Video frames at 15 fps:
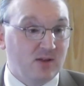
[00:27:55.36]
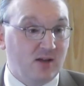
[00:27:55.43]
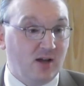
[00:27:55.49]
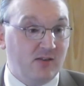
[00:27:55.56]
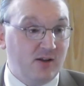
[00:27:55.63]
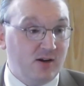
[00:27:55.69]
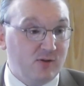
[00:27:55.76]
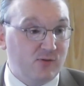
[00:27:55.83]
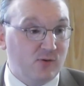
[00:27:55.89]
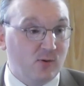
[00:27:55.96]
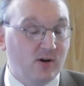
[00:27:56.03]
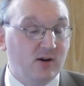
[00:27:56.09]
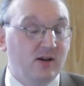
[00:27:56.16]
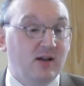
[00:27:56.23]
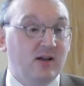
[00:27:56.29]
And
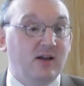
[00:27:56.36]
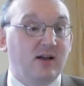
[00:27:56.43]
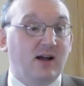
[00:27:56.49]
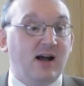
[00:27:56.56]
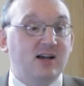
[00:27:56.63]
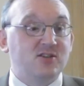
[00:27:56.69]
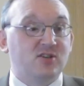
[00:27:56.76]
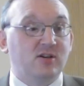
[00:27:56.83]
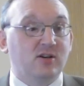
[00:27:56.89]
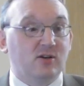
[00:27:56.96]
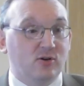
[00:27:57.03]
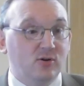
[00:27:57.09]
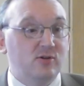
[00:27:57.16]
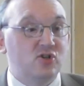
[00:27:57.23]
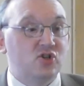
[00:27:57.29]
therefore, as a
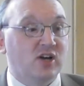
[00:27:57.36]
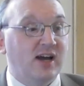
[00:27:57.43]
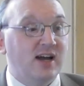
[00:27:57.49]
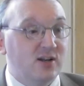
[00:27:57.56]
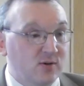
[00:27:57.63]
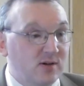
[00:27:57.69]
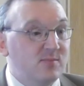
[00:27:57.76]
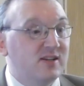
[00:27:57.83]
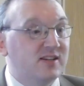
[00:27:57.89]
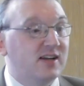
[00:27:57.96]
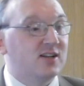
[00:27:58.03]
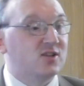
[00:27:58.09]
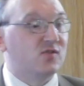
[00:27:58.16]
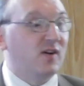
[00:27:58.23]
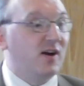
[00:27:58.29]
good child who
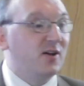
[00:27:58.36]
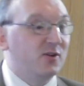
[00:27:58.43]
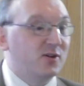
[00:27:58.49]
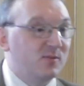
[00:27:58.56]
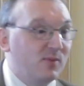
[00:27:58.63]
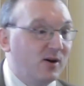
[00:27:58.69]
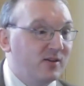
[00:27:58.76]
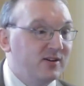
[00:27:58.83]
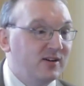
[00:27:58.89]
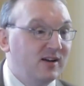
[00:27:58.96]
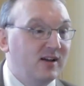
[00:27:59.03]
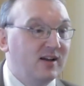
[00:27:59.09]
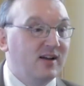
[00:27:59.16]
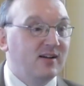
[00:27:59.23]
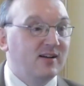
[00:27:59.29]
imitates father and mother,
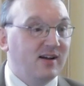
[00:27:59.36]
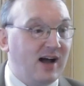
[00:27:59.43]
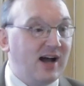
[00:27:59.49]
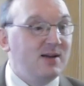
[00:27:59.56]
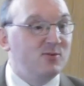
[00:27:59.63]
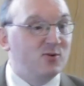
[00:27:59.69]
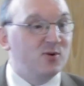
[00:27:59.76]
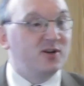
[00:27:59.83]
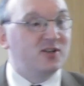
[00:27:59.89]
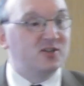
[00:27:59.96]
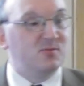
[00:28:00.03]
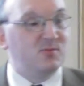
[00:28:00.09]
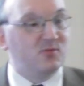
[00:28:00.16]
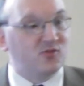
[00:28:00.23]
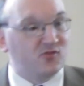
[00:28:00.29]
I'm going to
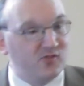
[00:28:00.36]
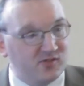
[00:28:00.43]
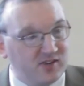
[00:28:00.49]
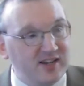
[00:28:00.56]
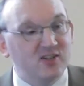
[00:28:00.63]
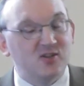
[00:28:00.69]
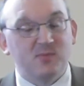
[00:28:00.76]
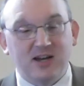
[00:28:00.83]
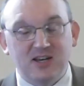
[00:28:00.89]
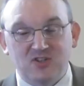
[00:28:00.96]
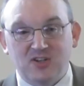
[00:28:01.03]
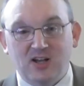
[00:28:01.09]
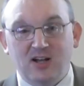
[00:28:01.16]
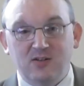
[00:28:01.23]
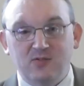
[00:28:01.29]
think to
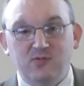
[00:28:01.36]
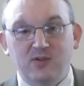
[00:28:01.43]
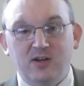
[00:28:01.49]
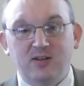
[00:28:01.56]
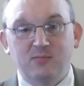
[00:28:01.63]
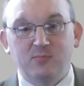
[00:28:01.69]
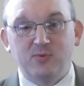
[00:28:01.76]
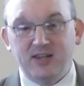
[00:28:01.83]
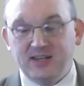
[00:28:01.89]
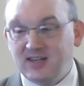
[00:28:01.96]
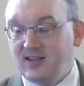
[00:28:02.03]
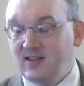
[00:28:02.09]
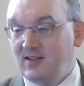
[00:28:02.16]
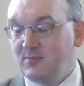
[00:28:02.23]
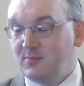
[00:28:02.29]
myself that
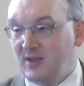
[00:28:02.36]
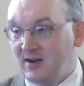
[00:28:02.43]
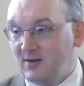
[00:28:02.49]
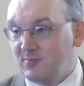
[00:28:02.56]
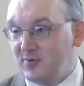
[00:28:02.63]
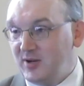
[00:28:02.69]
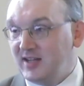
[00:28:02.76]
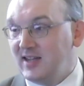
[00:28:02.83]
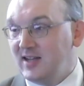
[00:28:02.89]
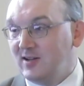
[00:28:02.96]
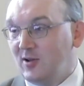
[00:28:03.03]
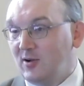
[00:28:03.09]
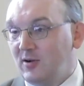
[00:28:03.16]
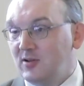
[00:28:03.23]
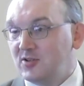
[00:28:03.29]
breaking, breaking
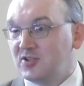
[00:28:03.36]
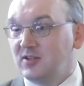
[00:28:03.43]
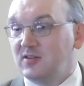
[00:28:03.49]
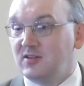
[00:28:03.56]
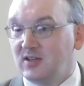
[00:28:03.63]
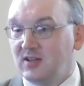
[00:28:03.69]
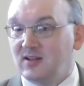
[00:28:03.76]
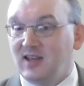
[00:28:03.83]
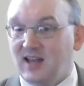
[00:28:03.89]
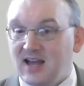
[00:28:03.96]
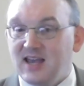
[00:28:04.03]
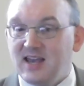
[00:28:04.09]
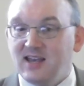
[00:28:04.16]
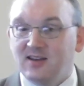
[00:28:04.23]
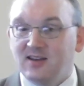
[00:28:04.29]
laws and lying